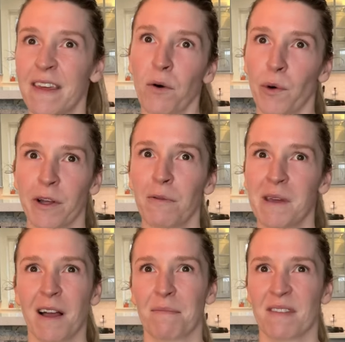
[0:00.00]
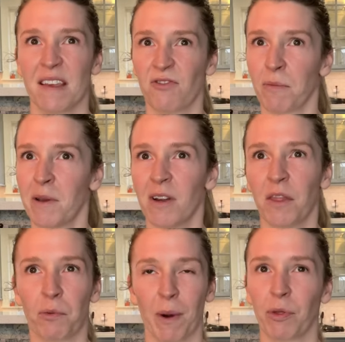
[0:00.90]
the oil becomes
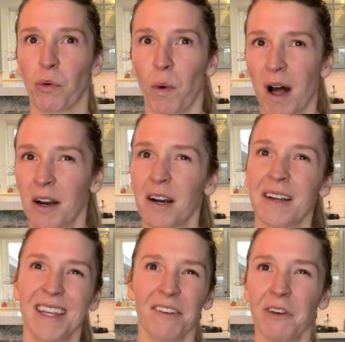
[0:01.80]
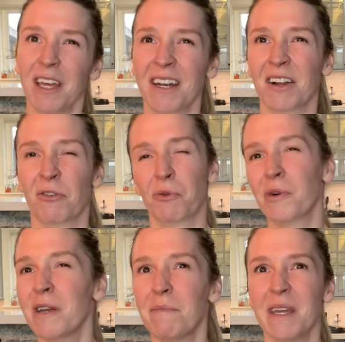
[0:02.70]
distributed throughout the water, giving it a
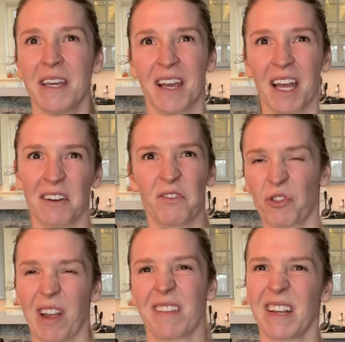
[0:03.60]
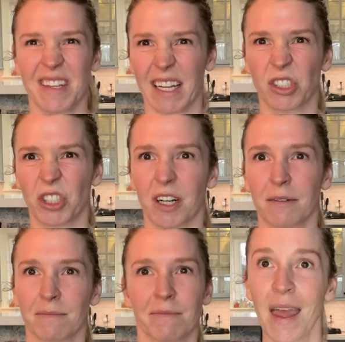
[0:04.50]
creamy kind of dressing texture.
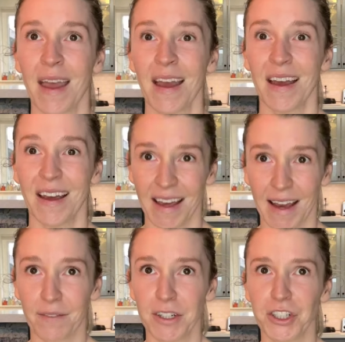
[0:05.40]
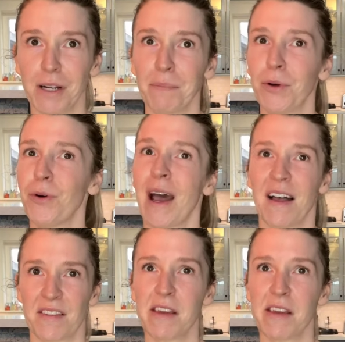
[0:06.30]
Every shampoo has